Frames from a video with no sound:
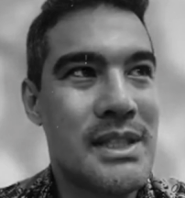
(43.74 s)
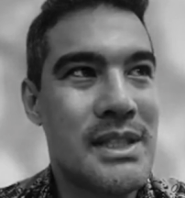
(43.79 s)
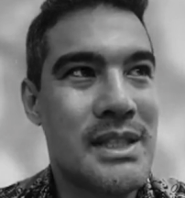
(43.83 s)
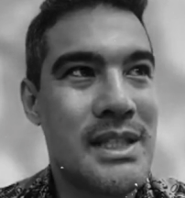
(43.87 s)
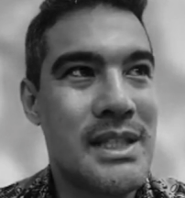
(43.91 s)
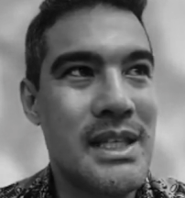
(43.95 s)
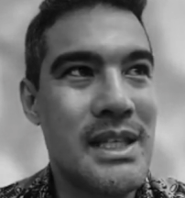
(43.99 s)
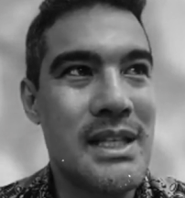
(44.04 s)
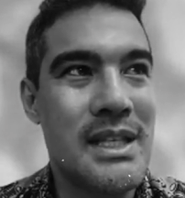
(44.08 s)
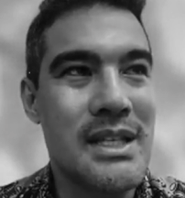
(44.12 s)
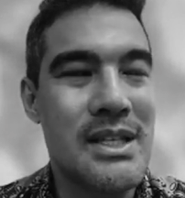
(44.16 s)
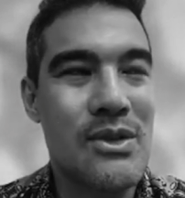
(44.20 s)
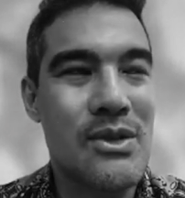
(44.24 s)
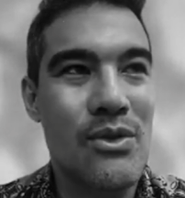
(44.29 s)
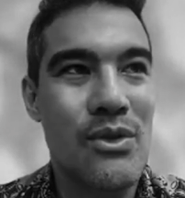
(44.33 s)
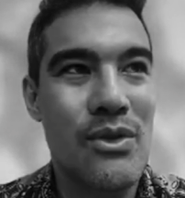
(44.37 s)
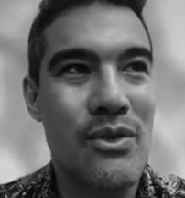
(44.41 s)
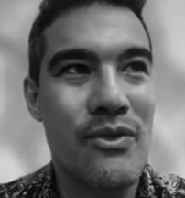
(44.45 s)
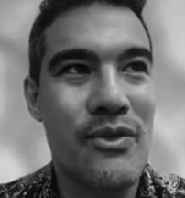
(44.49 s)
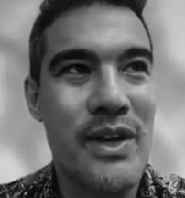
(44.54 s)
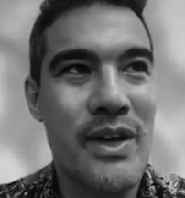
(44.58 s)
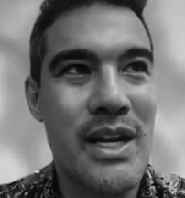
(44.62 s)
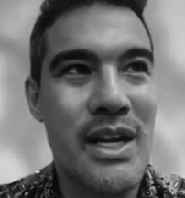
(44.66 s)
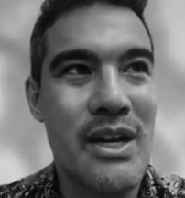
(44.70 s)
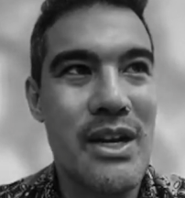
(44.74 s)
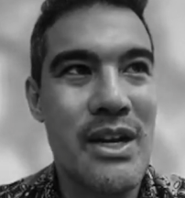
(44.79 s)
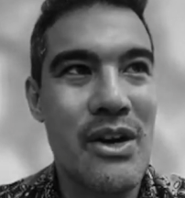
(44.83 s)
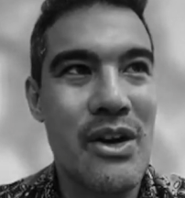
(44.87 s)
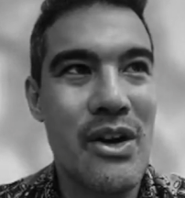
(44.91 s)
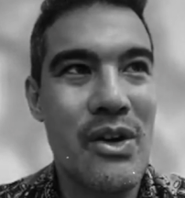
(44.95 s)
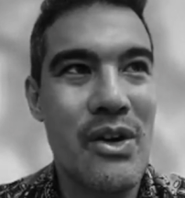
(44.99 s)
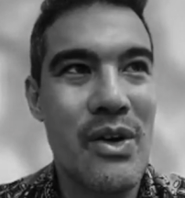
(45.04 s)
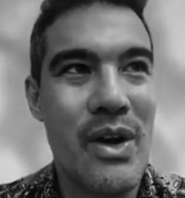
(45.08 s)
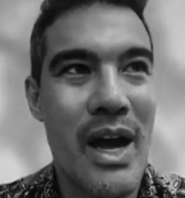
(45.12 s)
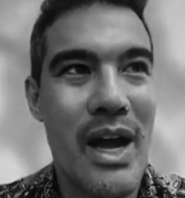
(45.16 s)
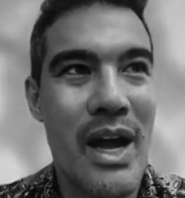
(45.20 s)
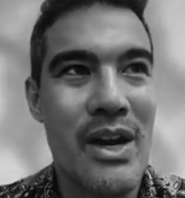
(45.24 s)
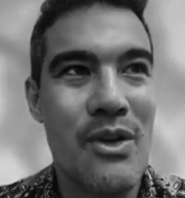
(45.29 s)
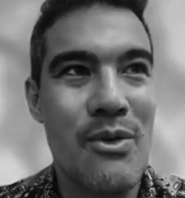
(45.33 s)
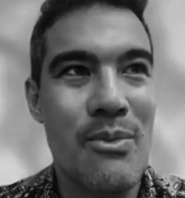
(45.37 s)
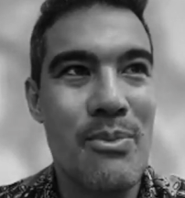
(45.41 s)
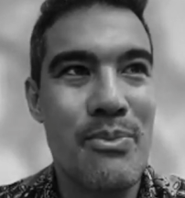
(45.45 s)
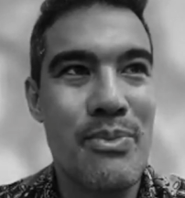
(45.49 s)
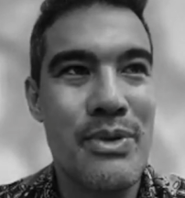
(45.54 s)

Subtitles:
did this sort of video and you